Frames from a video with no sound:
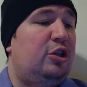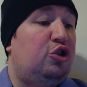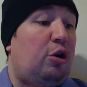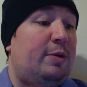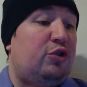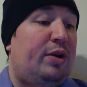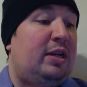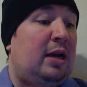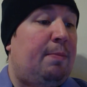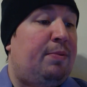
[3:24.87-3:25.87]
German trade
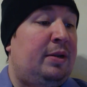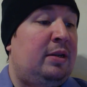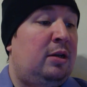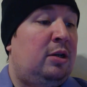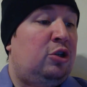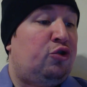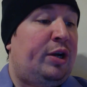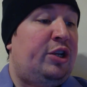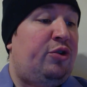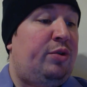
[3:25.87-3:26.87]
company
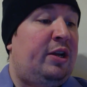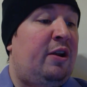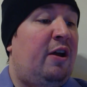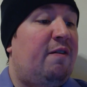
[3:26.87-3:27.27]
trade union